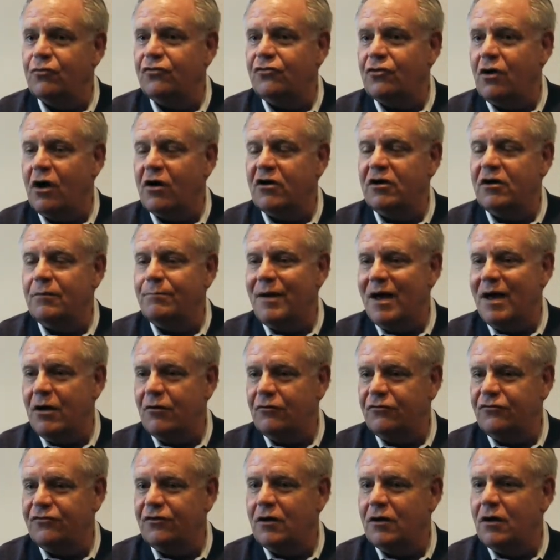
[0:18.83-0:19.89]
We're talking
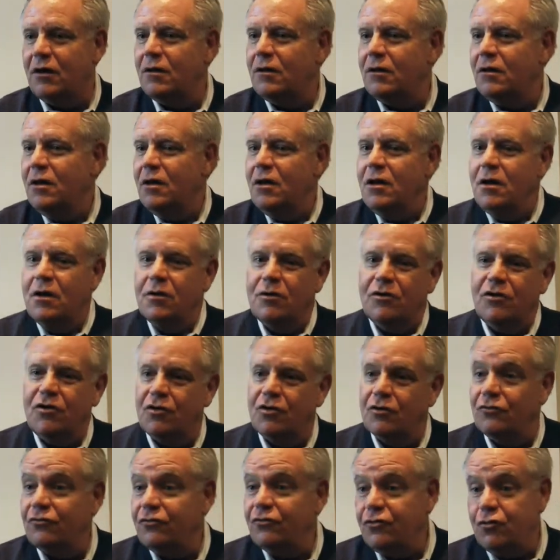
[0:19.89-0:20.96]
about uh,
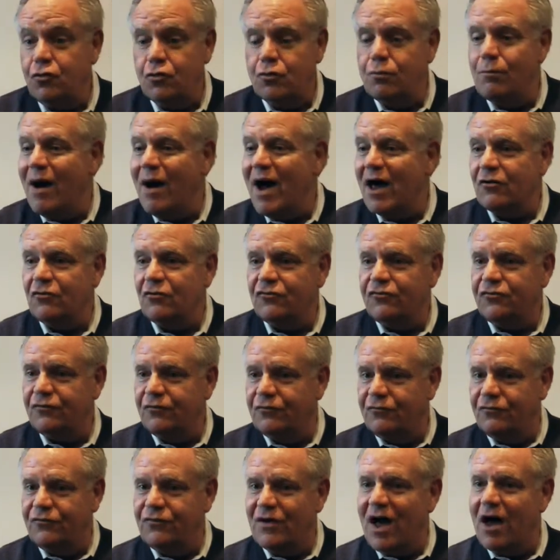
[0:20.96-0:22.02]
you know new models of,